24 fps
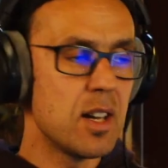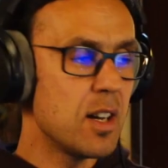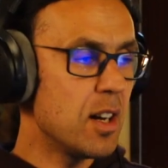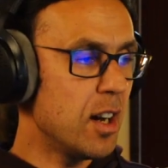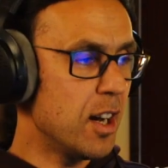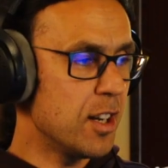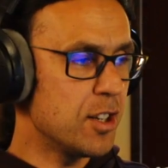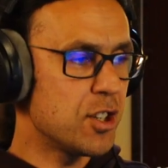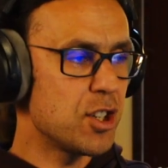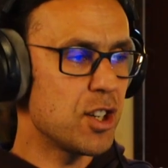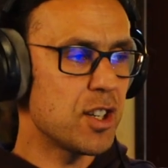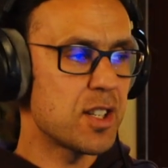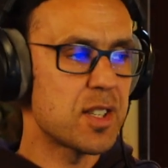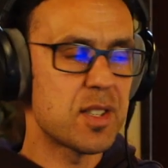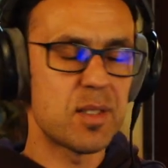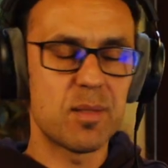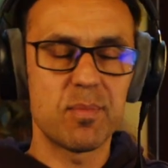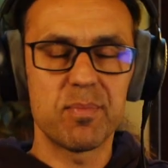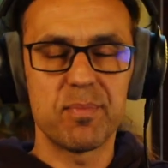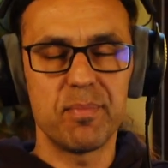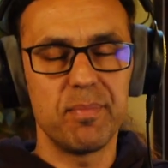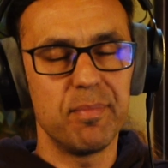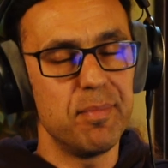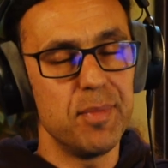I just
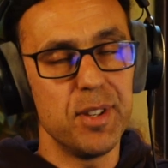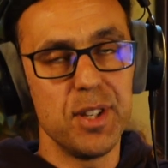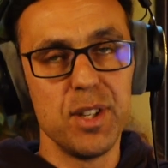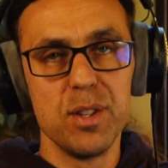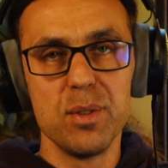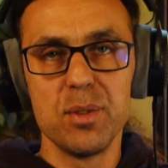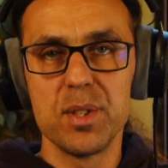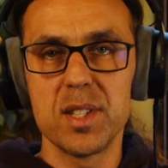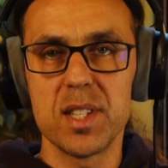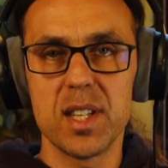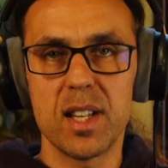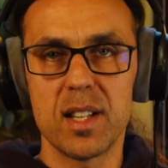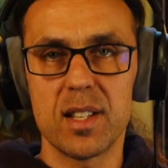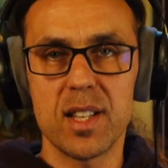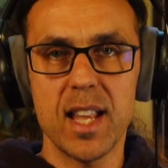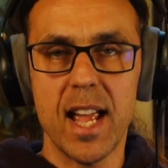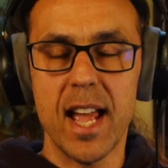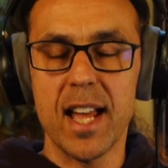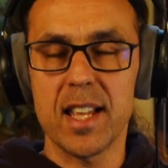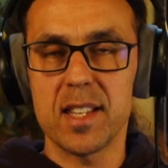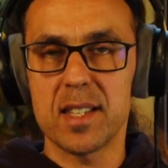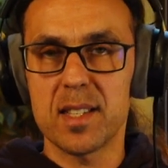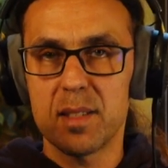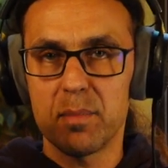use it
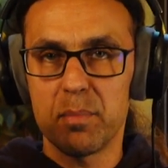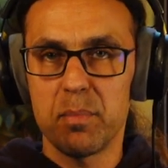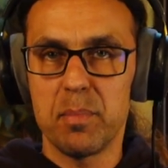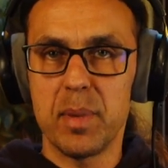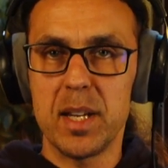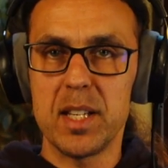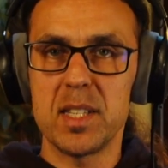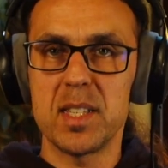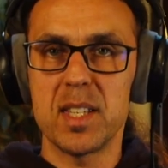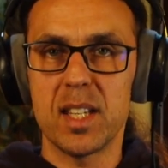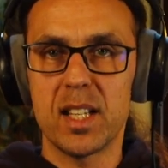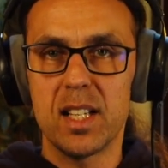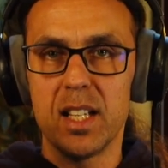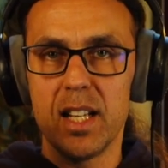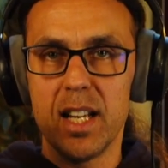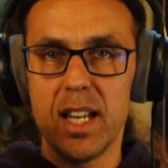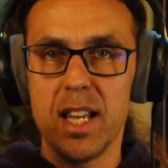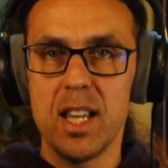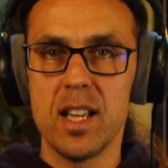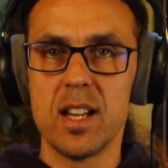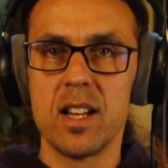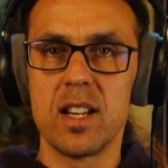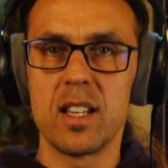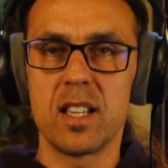as
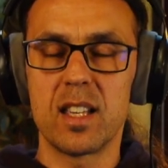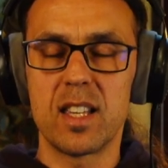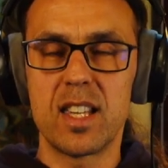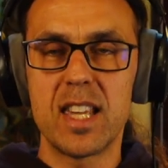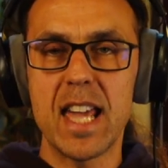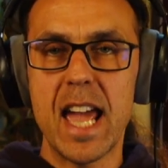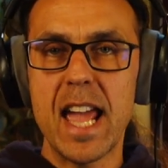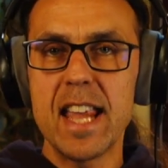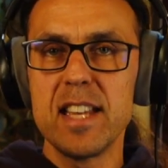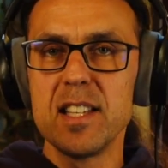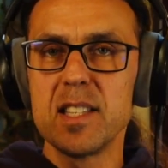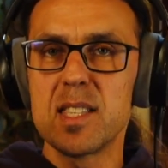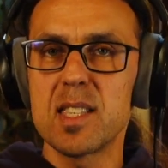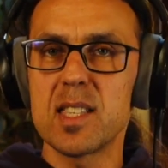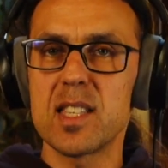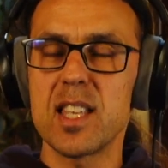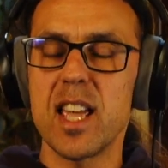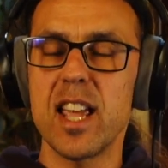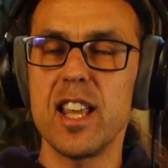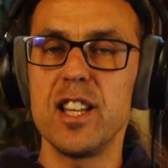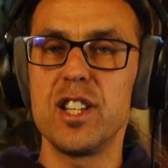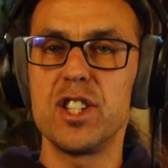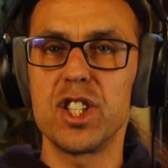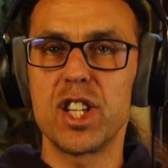basically gain
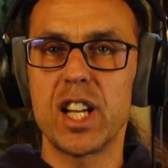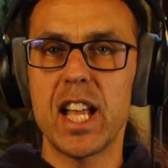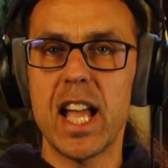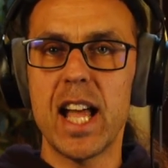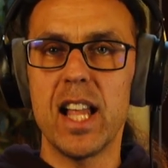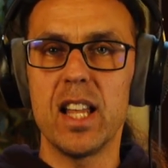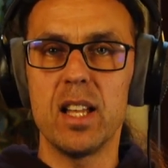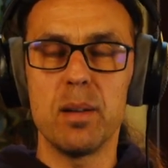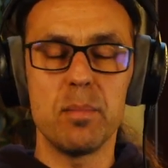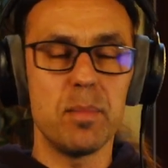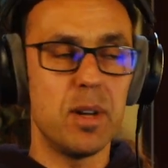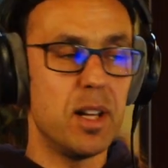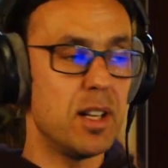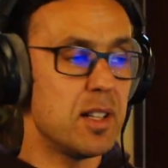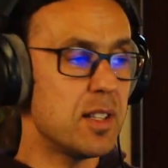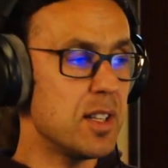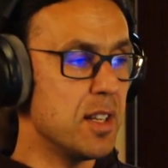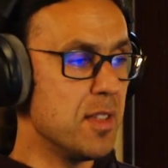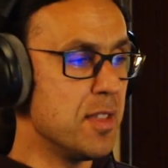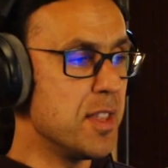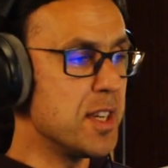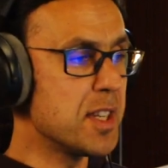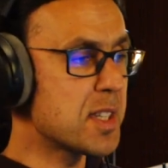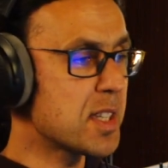staging element.
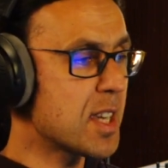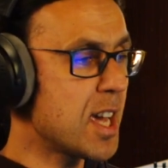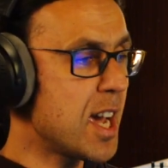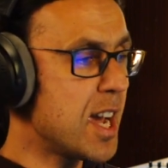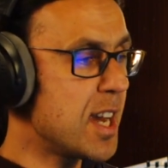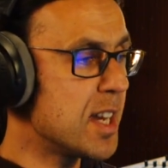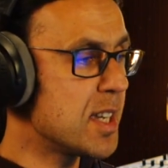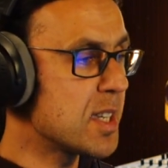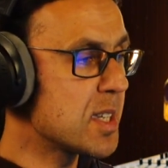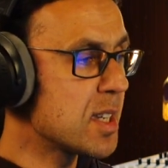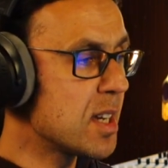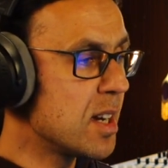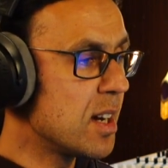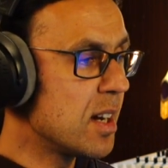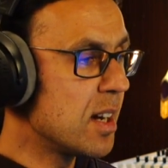In this case,